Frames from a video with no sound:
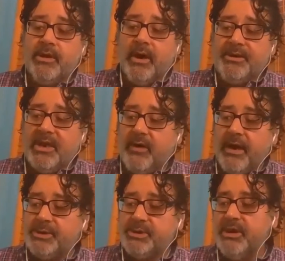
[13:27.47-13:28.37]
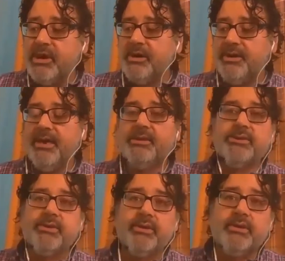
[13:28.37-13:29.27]
you know, I never actually got an
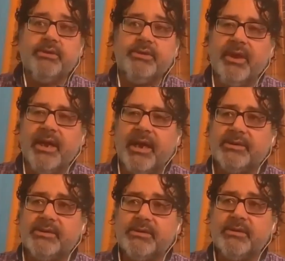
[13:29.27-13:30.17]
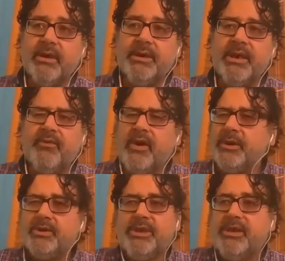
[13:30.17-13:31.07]
answer to that. Never
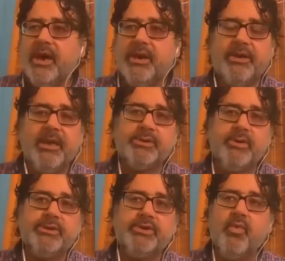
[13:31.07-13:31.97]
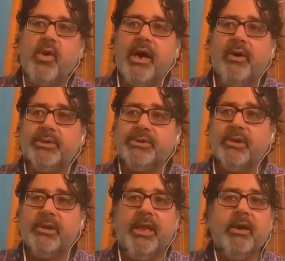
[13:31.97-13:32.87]
actually got an answer as to why I
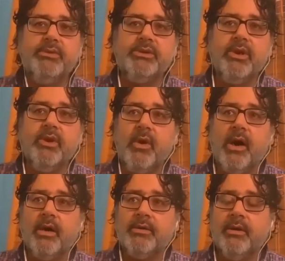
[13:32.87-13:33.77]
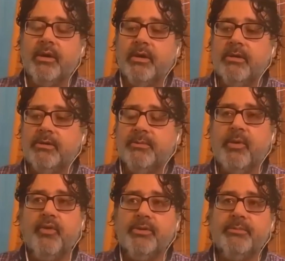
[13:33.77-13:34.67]
wasn't allowed to go on the
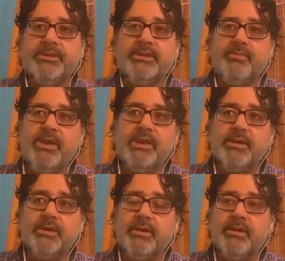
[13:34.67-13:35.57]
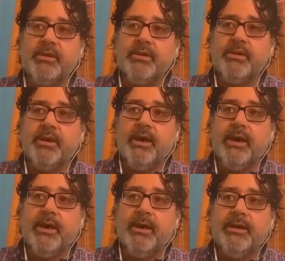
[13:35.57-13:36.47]
podium and speak.
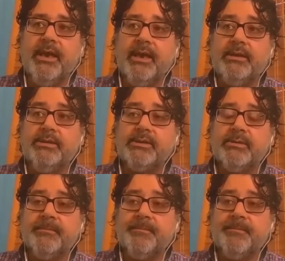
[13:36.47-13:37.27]
And